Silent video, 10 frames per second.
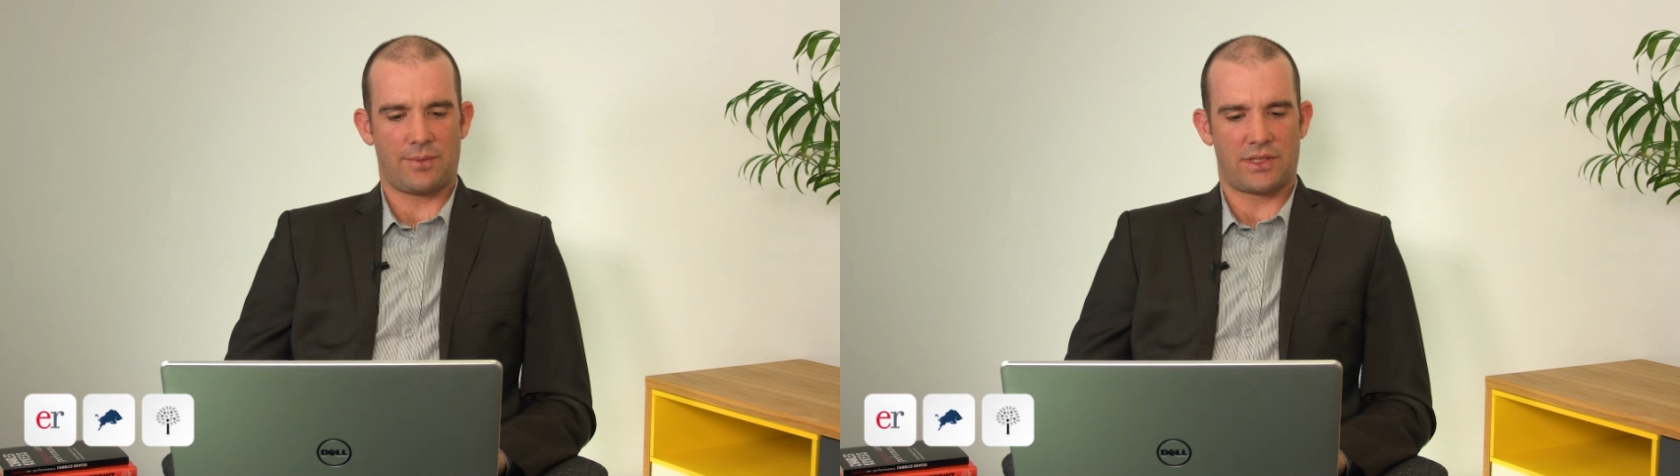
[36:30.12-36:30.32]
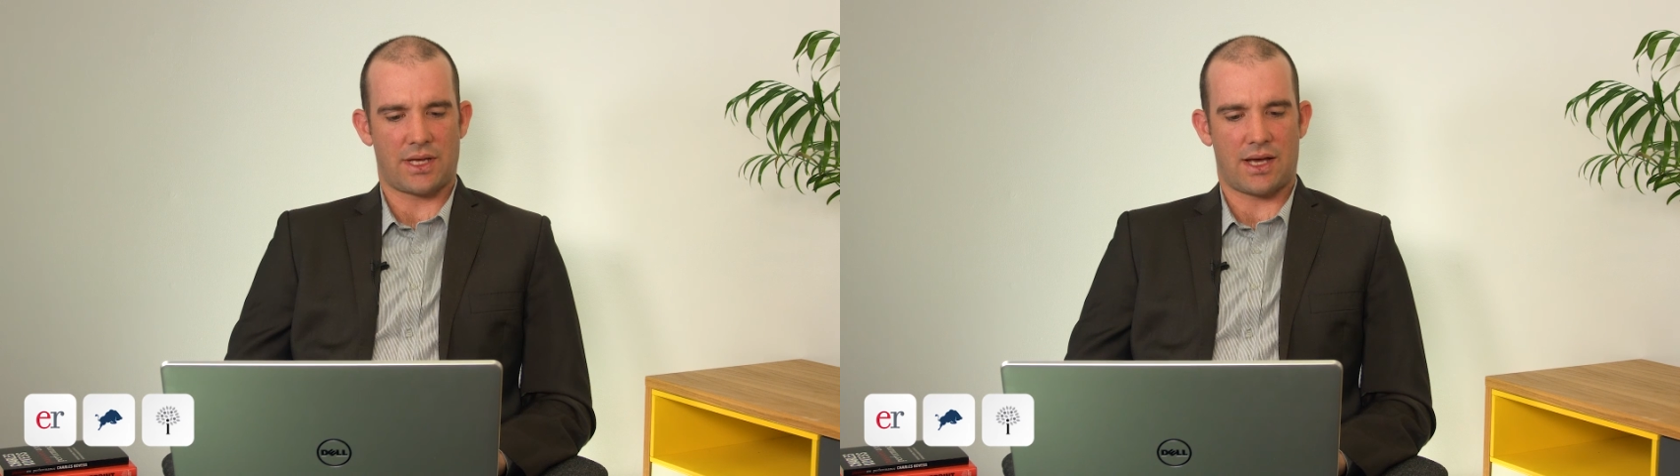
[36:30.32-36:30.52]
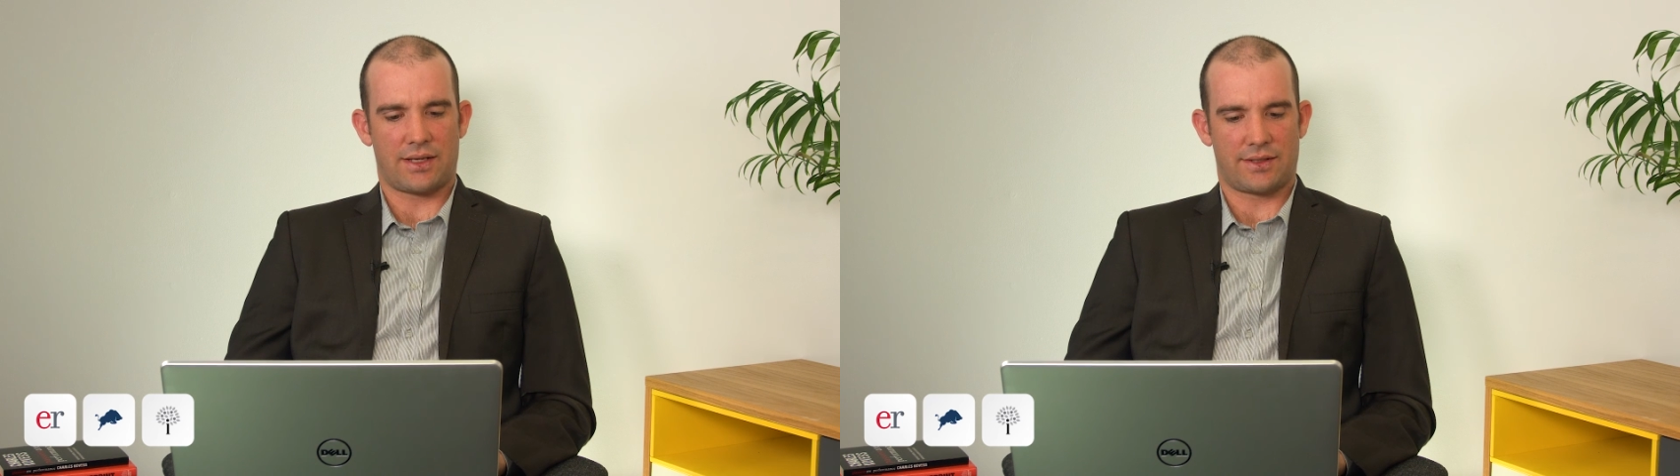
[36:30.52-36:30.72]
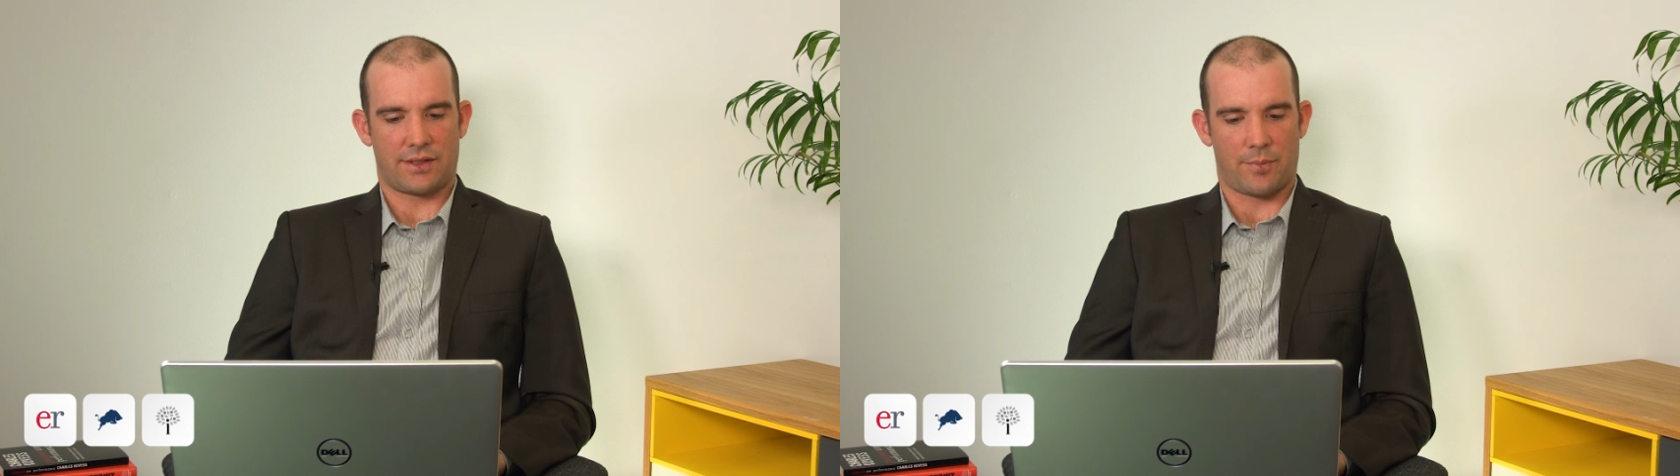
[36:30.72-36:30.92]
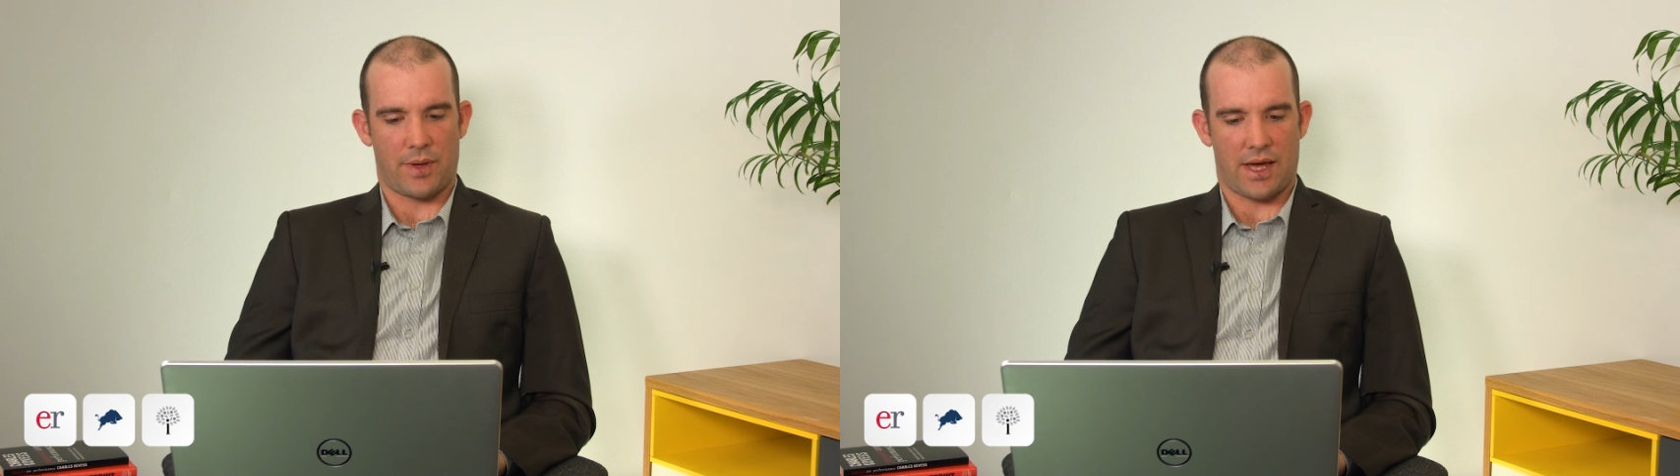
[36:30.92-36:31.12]
James
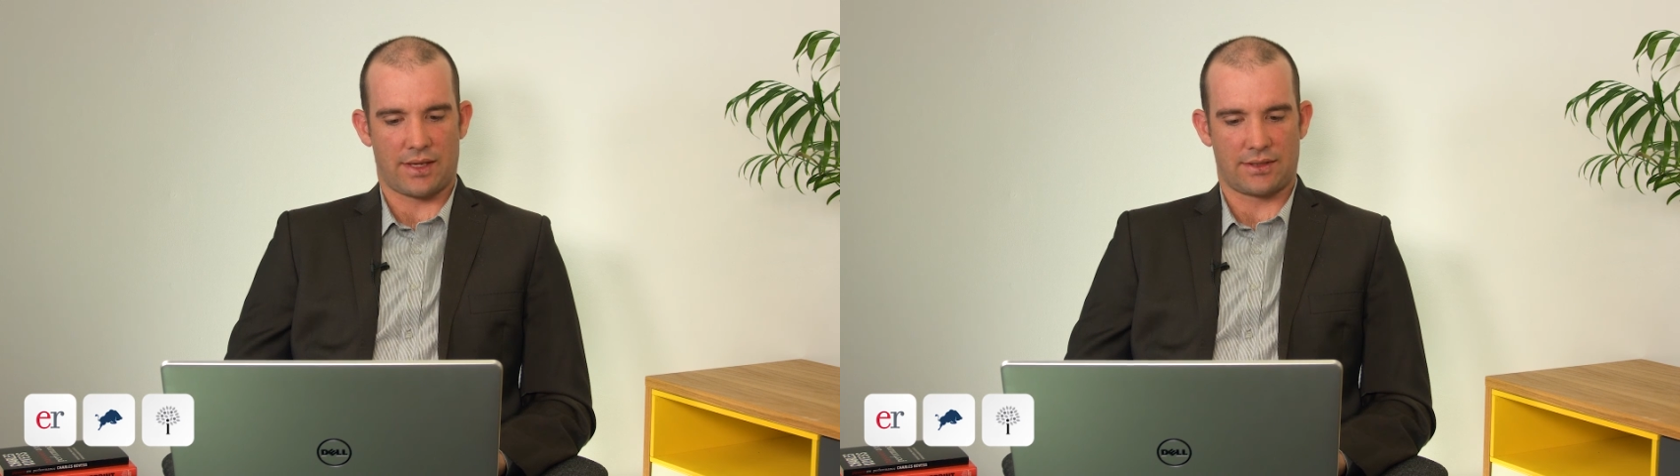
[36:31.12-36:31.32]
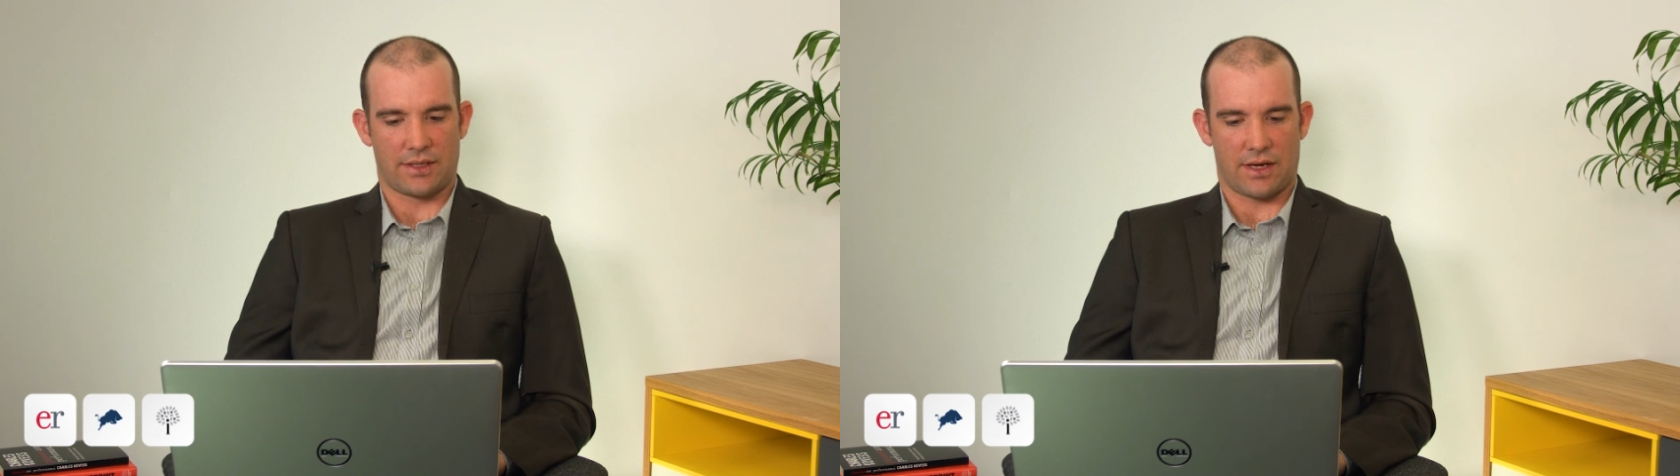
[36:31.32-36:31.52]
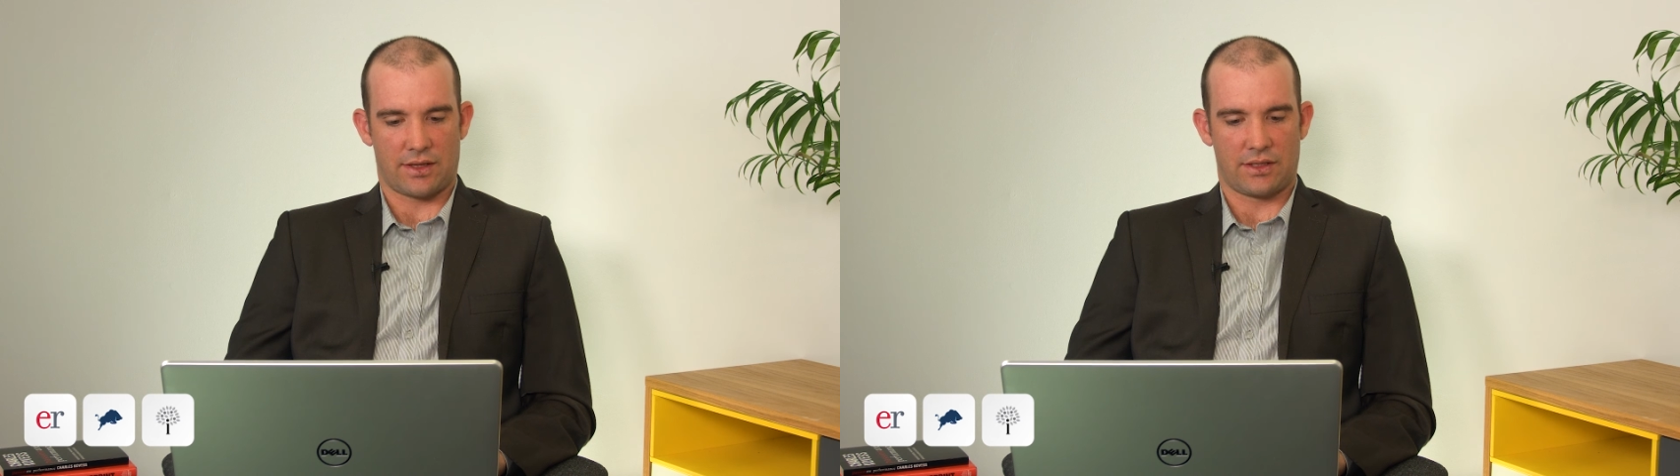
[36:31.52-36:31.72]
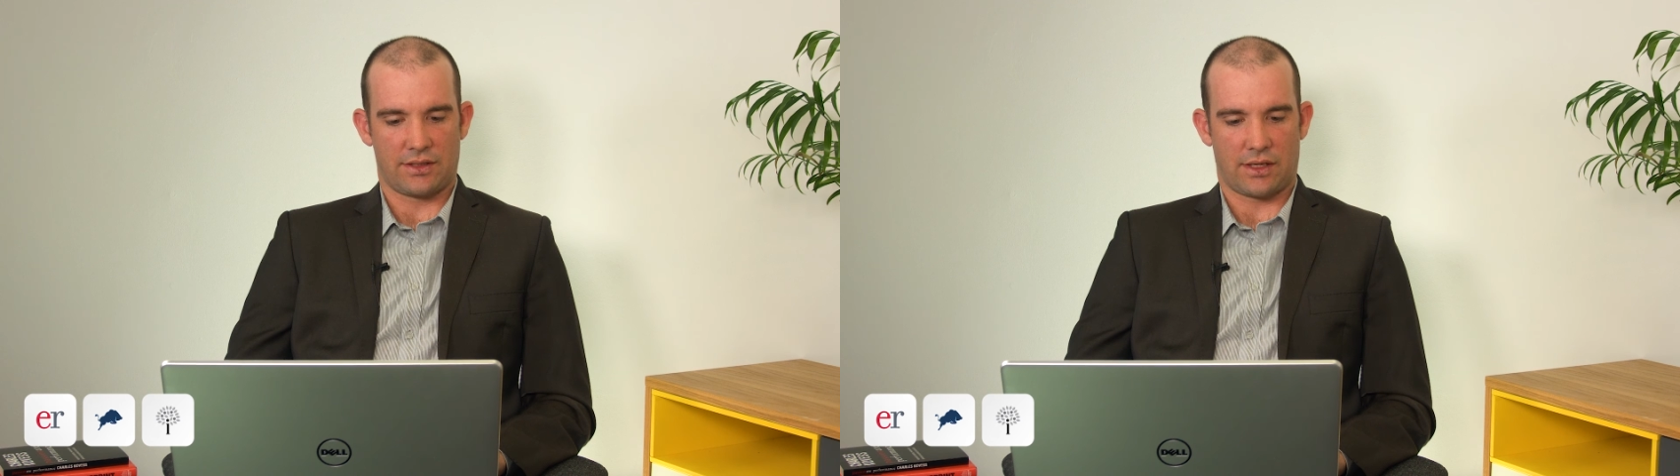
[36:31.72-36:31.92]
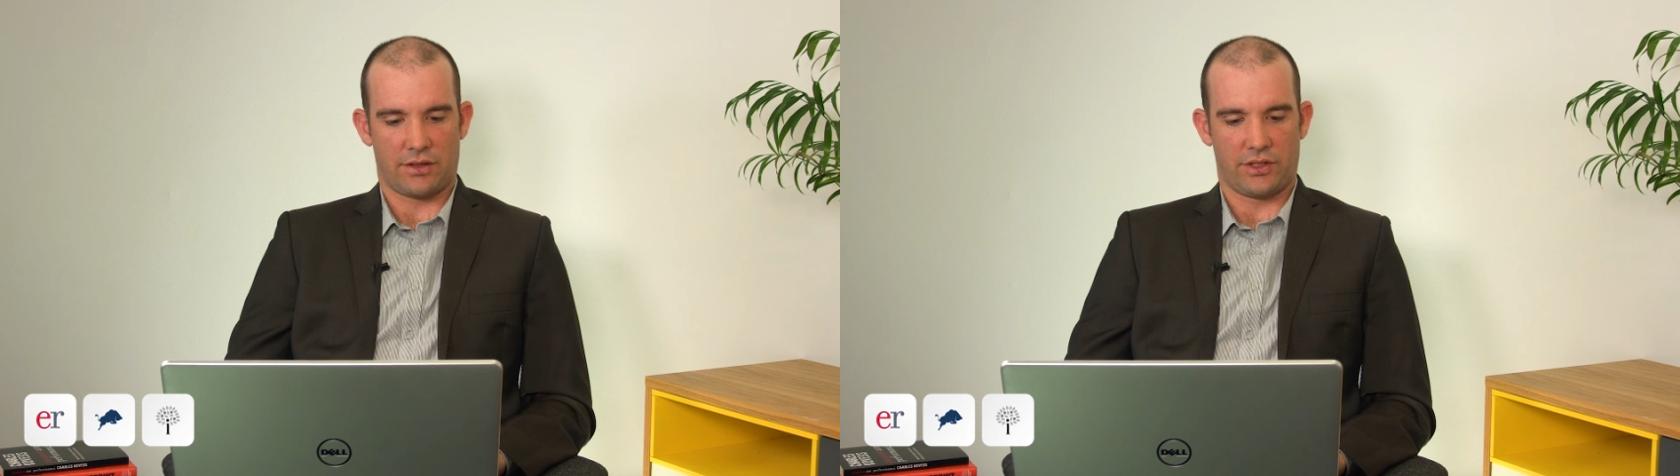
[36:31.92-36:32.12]
asks about the
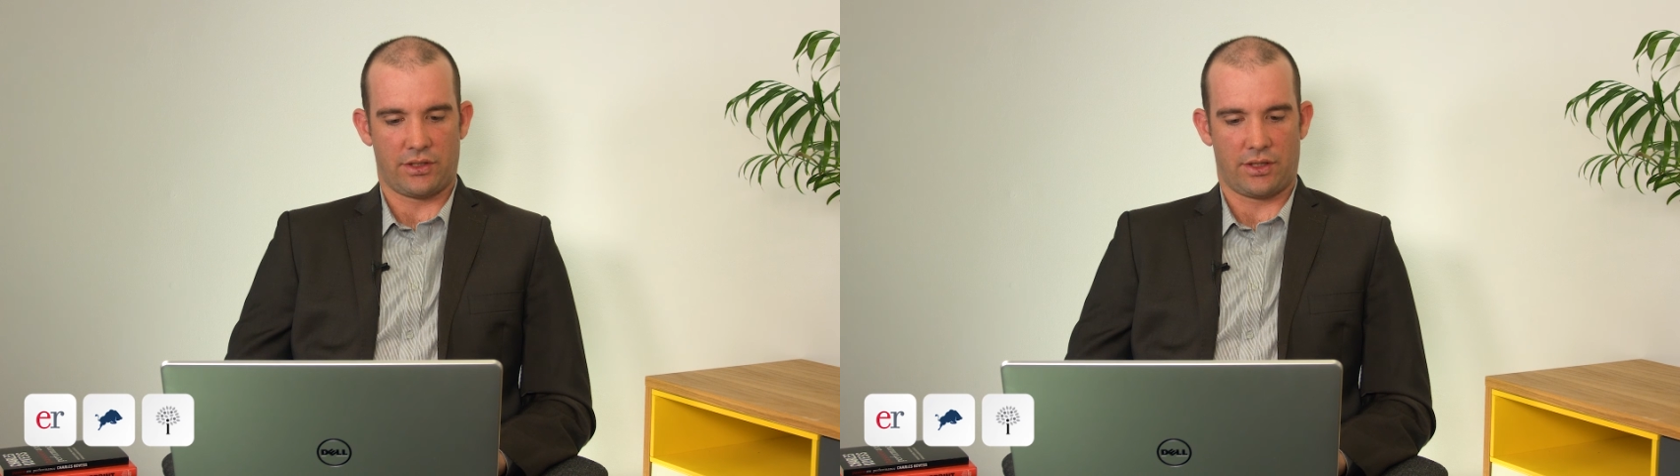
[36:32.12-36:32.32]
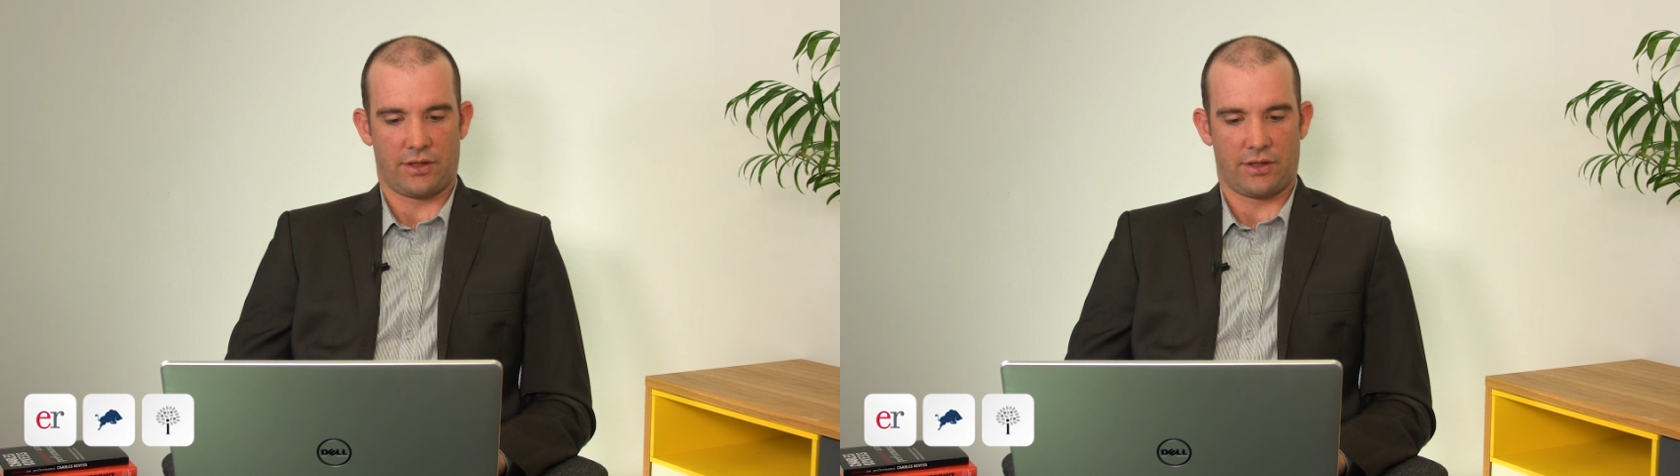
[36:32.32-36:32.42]
Intelligent